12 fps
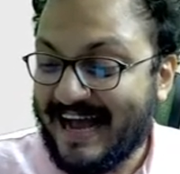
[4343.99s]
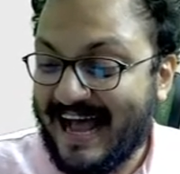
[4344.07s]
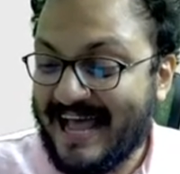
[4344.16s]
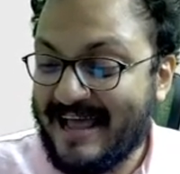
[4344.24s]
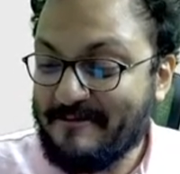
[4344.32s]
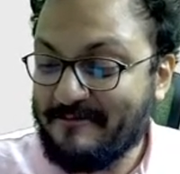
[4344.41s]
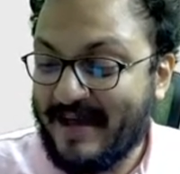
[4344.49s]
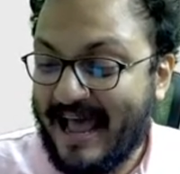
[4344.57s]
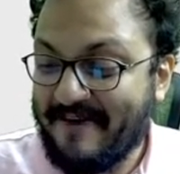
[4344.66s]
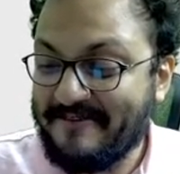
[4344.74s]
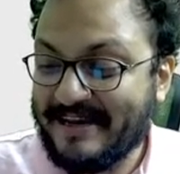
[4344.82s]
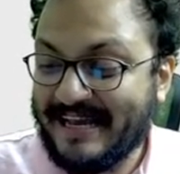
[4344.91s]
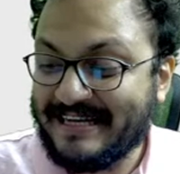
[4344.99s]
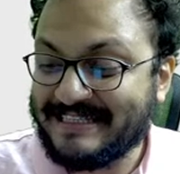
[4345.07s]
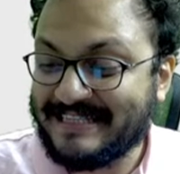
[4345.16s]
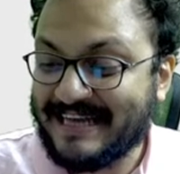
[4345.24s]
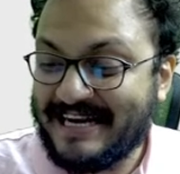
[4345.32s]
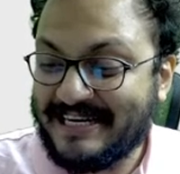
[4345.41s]
I am having
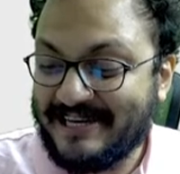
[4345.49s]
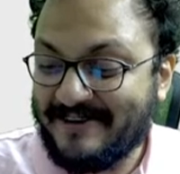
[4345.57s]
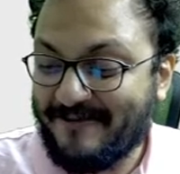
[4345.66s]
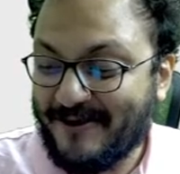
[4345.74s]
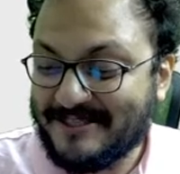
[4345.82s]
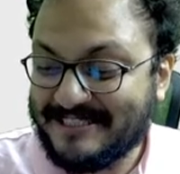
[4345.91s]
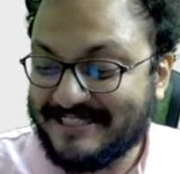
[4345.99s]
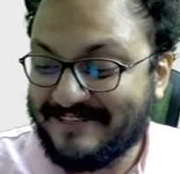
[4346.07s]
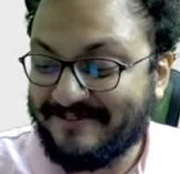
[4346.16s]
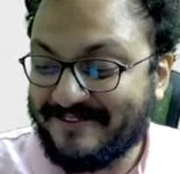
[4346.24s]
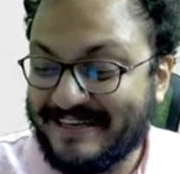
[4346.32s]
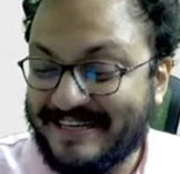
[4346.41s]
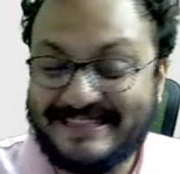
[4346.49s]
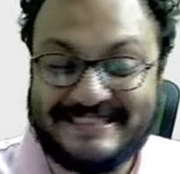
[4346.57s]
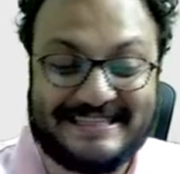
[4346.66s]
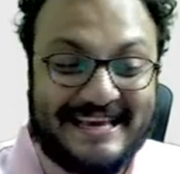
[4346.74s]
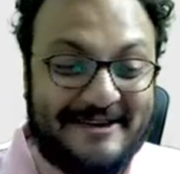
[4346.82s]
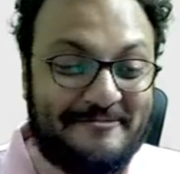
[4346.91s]
anxiety watching Vidit's
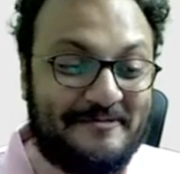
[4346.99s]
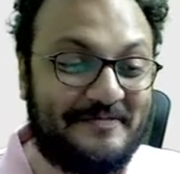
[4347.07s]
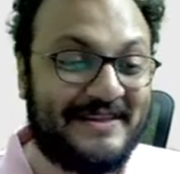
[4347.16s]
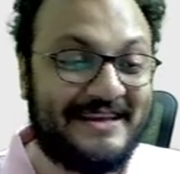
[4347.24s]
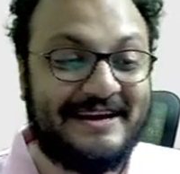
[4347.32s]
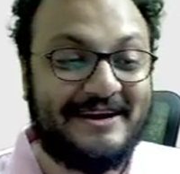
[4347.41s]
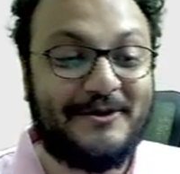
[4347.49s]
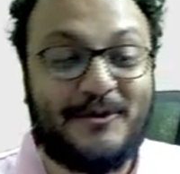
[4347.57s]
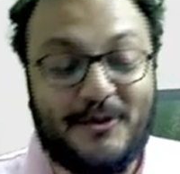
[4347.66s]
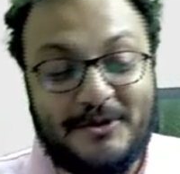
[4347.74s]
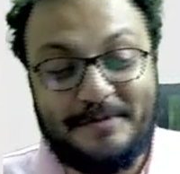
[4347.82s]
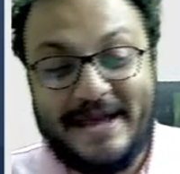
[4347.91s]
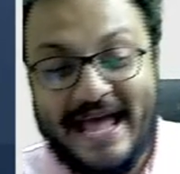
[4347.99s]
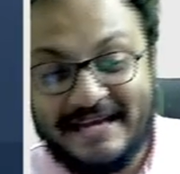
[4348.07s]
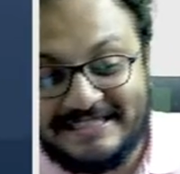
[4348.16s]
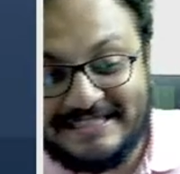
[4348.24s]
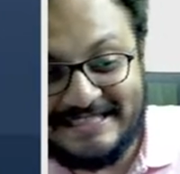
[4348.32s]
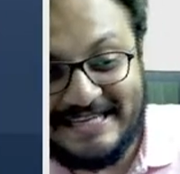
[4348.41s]
game. Don't be
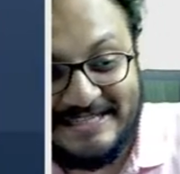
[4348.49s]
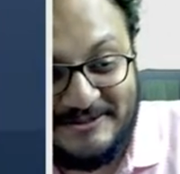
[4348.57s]
anxious, guys.